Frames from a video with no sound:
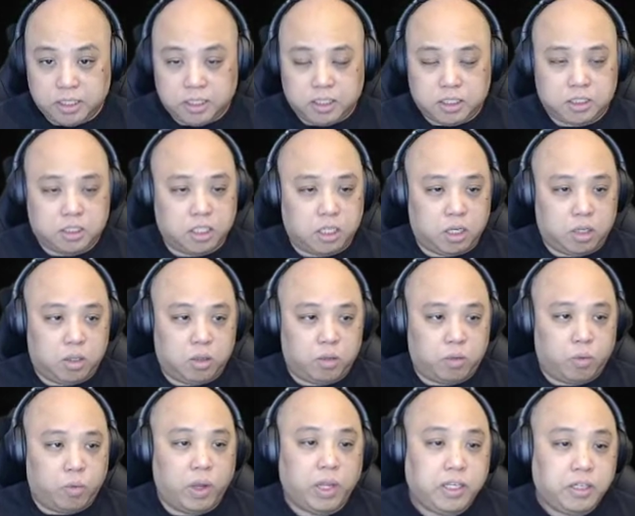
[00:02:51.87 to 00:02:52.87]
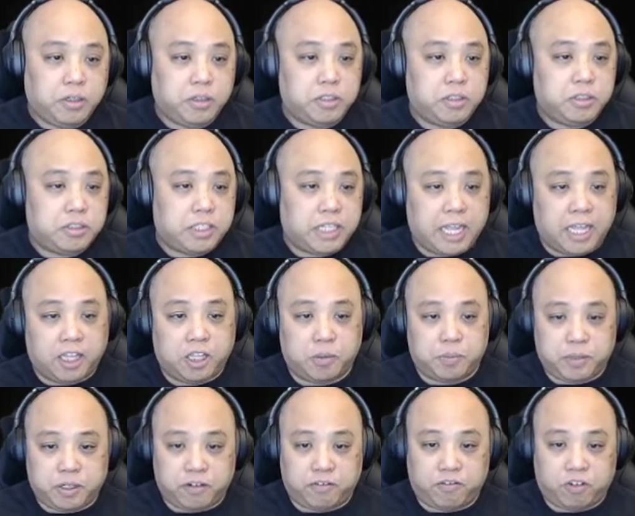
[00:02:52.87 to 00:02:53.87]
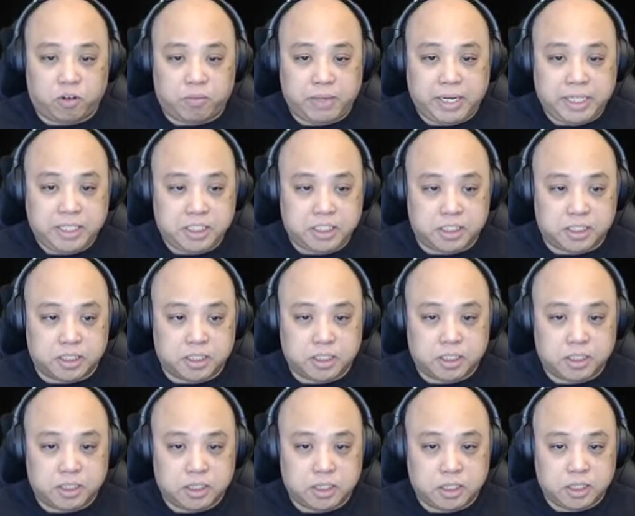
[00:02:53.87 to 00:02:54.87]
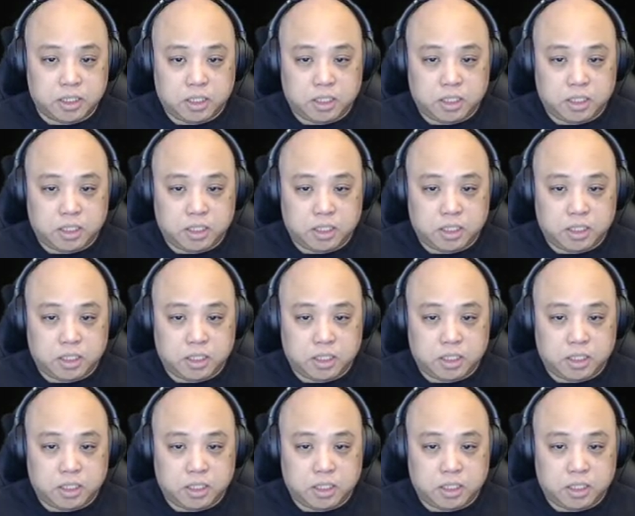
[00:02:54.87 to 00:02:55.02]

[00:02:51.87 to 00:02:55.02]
So when you're using enthalpy of formations,